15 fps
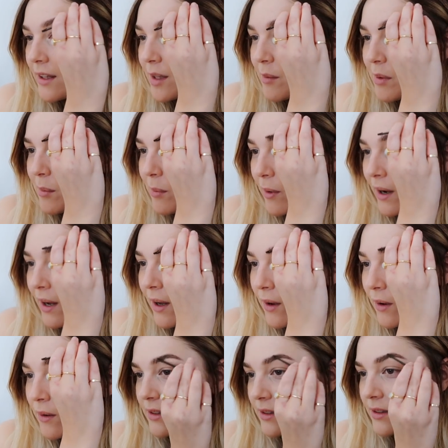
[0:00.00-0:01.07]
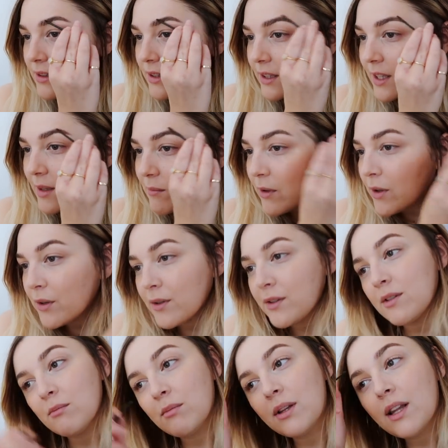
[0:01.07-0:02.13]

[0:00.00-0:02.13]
Gimmie Brow, just to keep those in